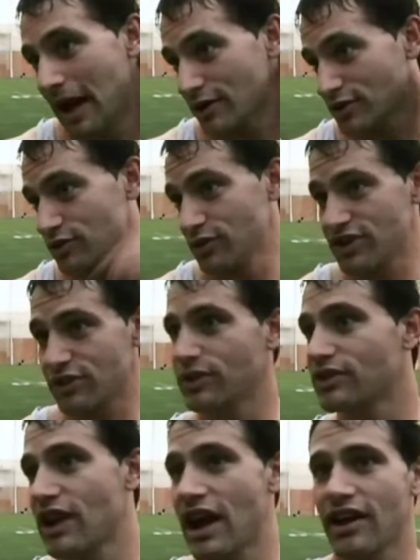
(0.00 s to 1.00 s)
was doing a swing
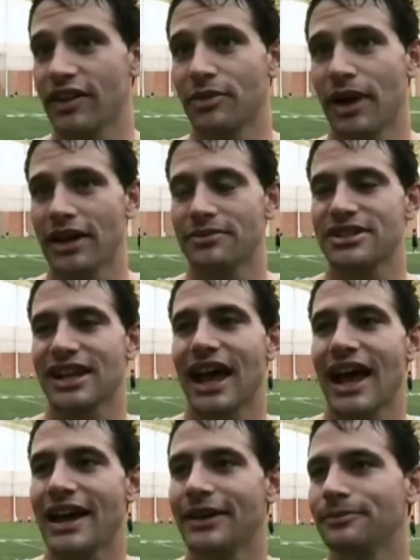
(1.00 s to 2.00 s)
route on the bottom
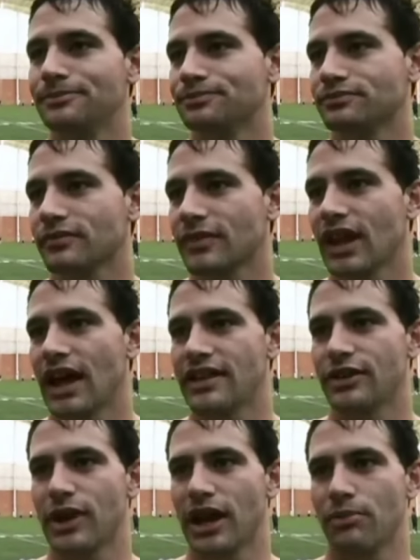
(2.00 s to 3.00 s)
side. I think
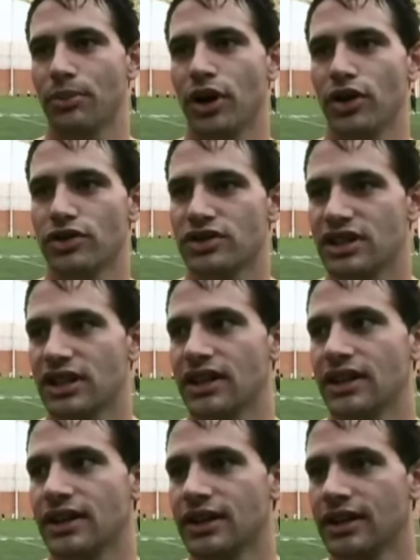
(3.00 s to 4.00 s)
we had a post and
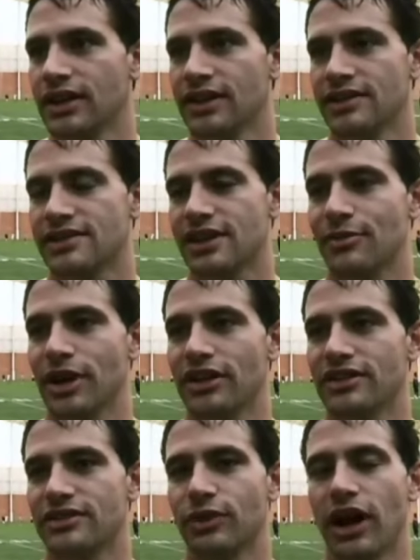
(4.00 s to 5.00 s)
something
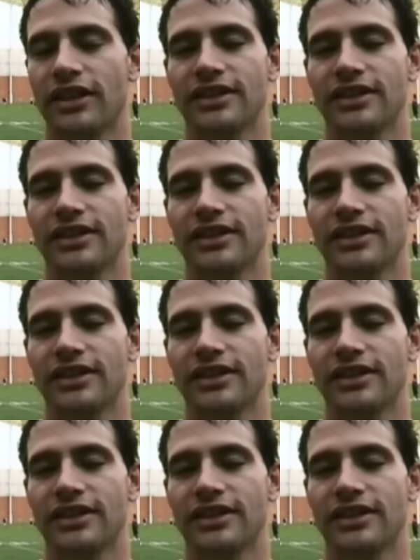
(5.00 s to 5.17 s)
else on the